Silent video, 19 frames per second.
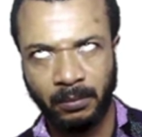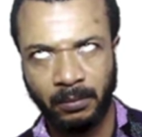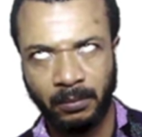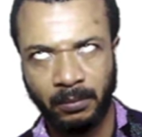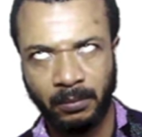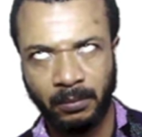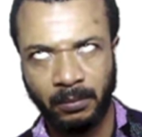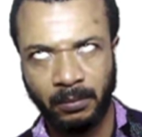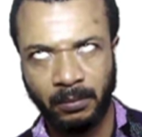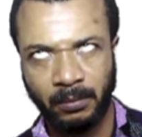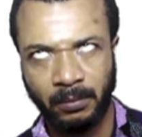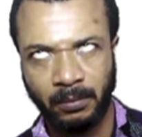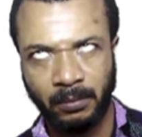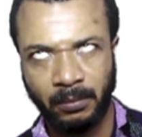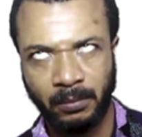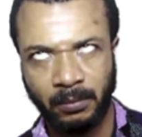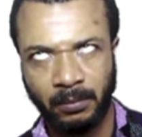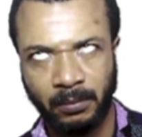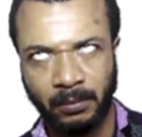
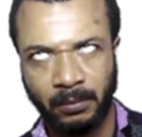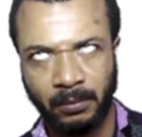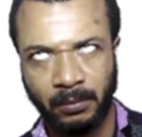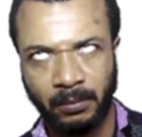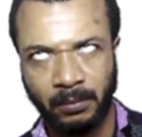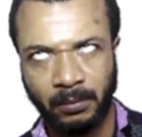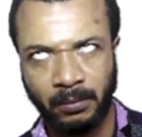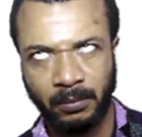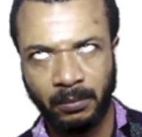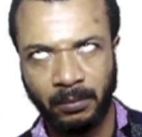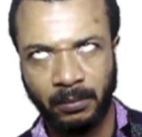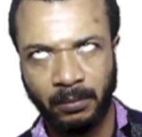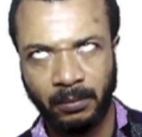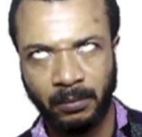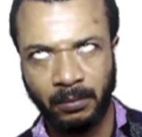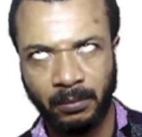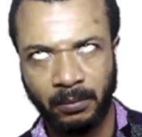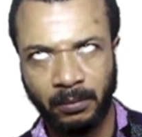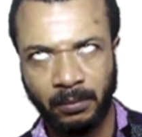
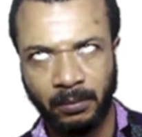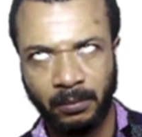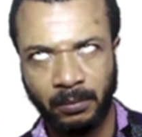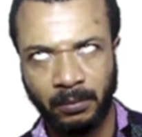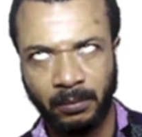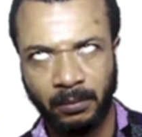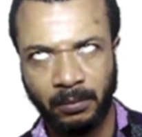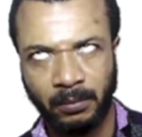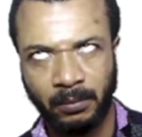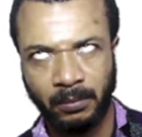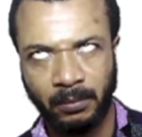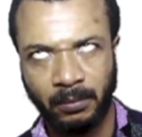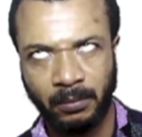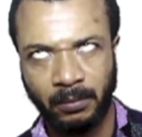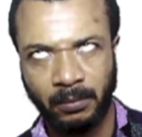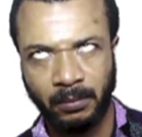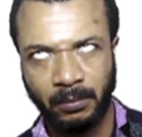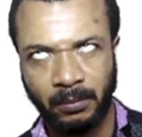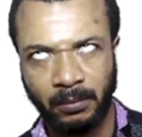
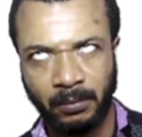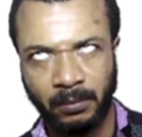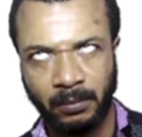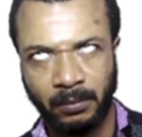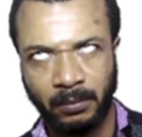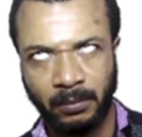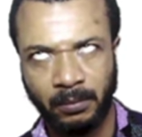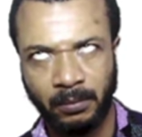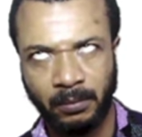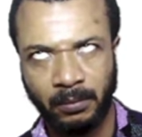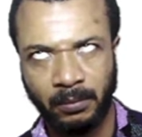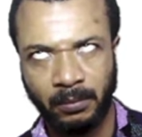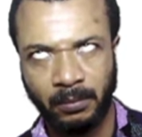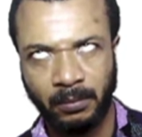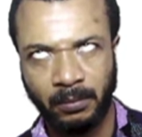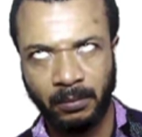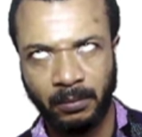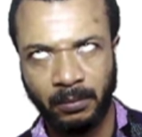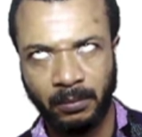
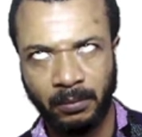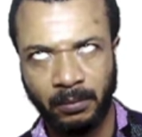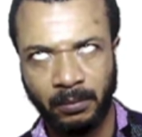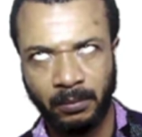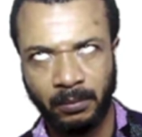The person shown says nothing.